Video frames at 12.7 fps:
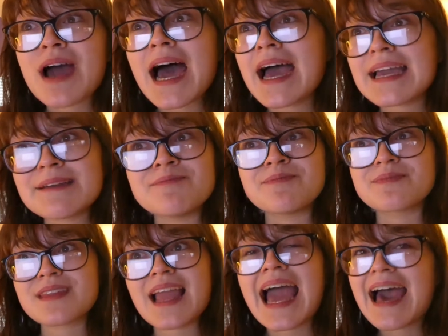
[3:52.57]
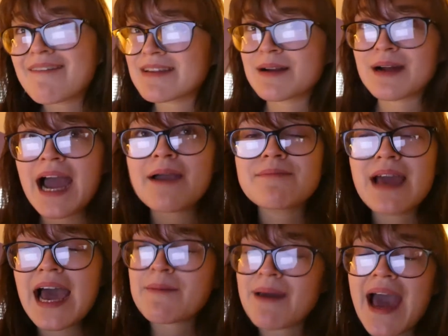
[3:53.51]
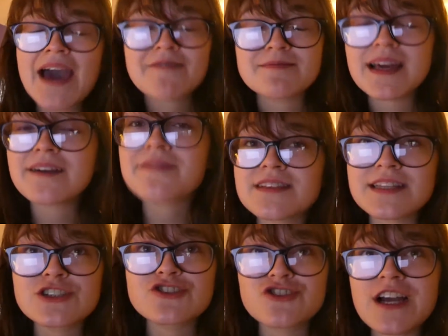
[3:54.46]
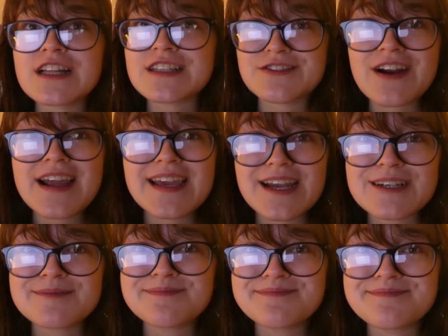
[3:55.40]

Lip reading: I'm definitely struggling right here.